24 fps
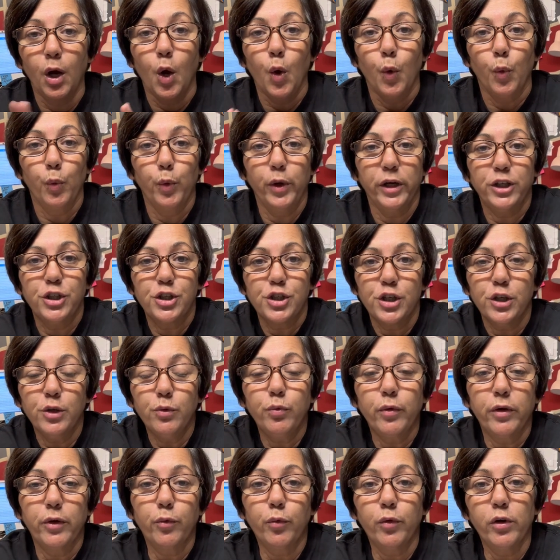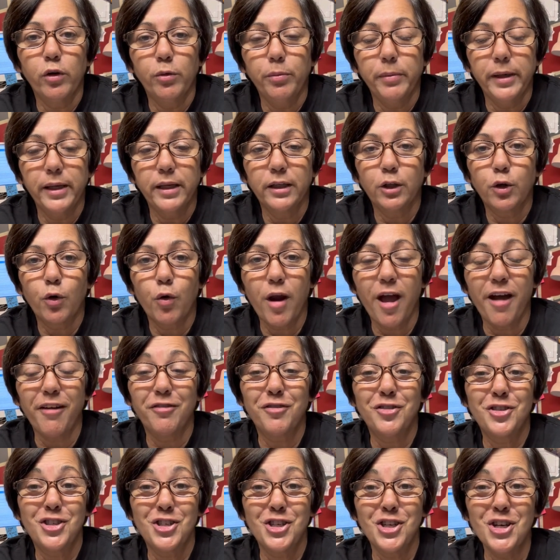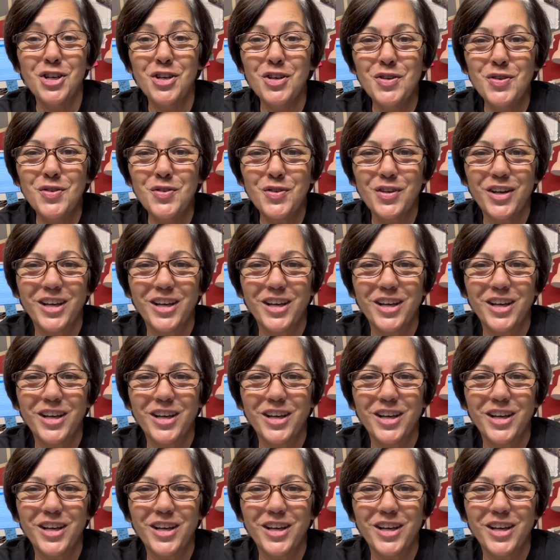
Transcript: Richard with Real Men Craft too,